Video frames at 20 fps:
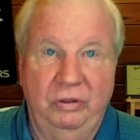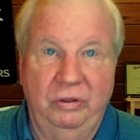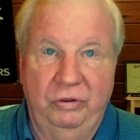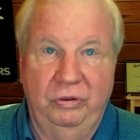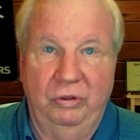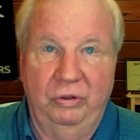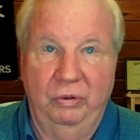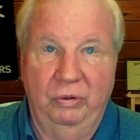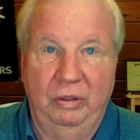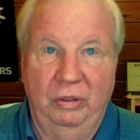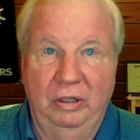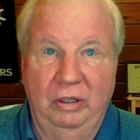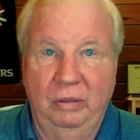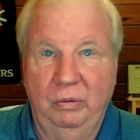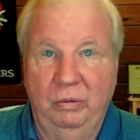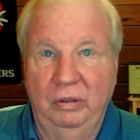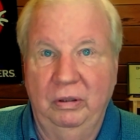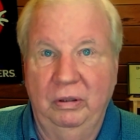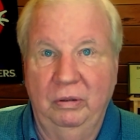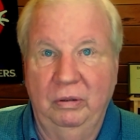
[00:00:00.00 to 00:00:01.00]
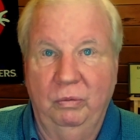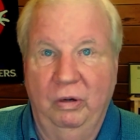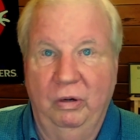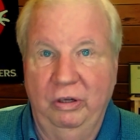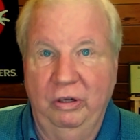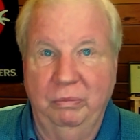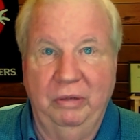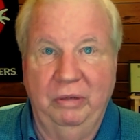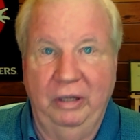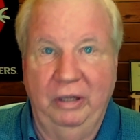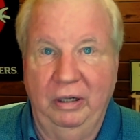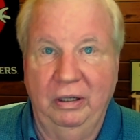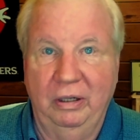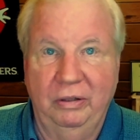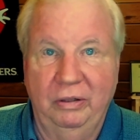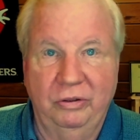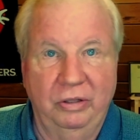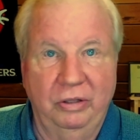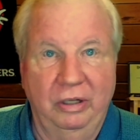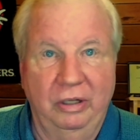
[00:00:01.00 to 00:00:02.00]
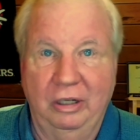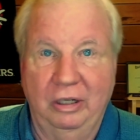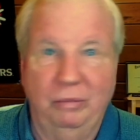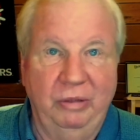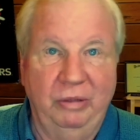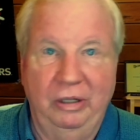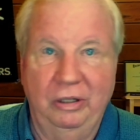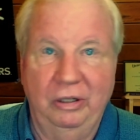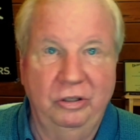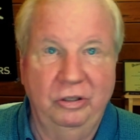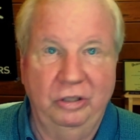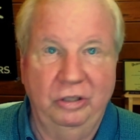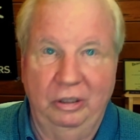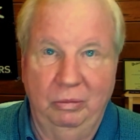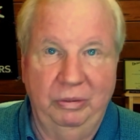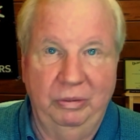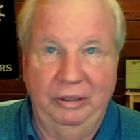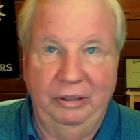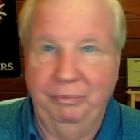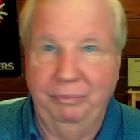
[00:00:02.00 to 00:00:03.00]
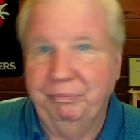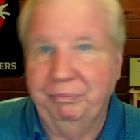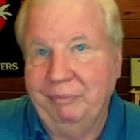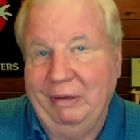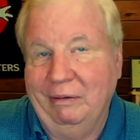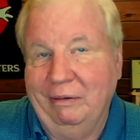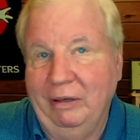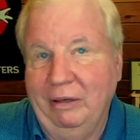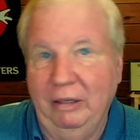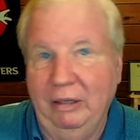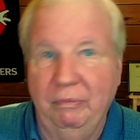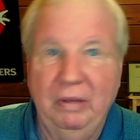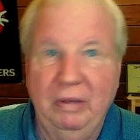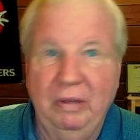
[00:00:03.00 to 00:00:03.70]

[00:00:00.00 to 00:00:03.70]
so I will wash my hands and then I'll immediately celebrate. Yeah.